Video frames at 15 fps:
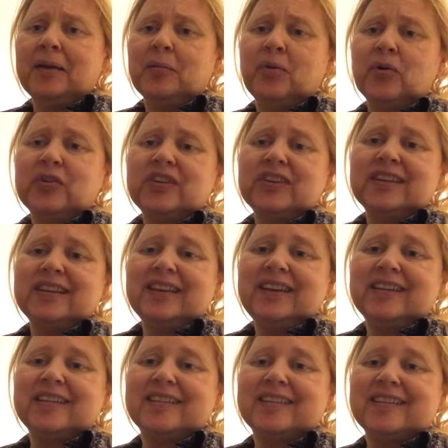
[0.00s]
putting
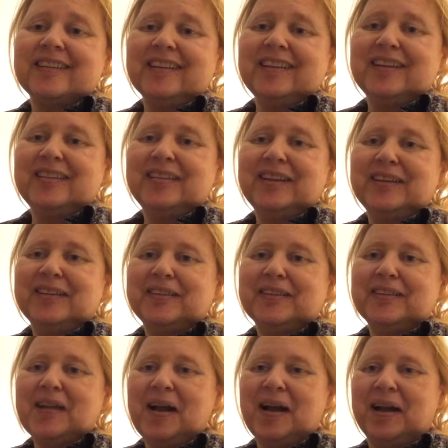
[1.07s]
this in the
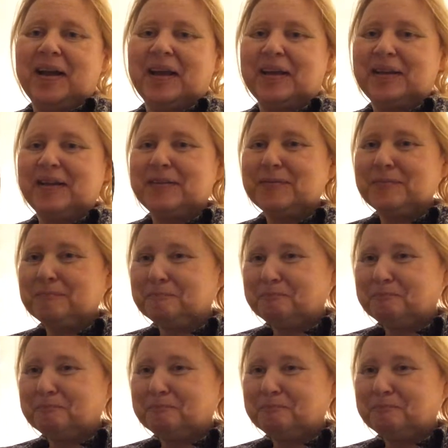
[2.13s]
inside.